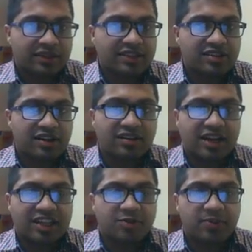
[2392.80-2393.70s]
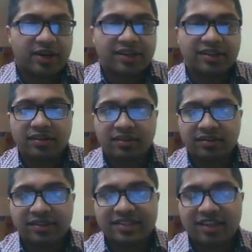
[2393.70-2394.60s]
These are transparent,
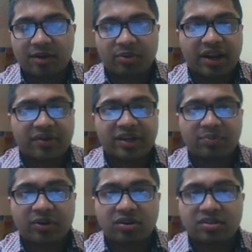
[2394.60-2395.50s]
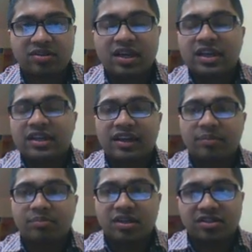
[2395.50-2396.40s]
these are private because
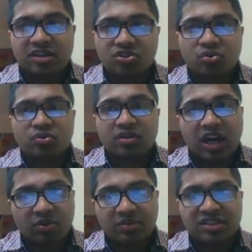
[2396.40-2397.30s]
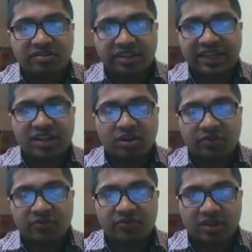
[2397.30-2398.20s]
numbers are shown, how much trading
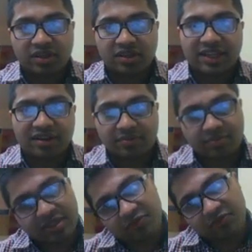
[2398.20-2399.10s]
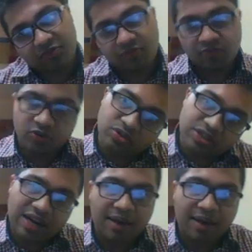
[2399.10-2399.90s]
of future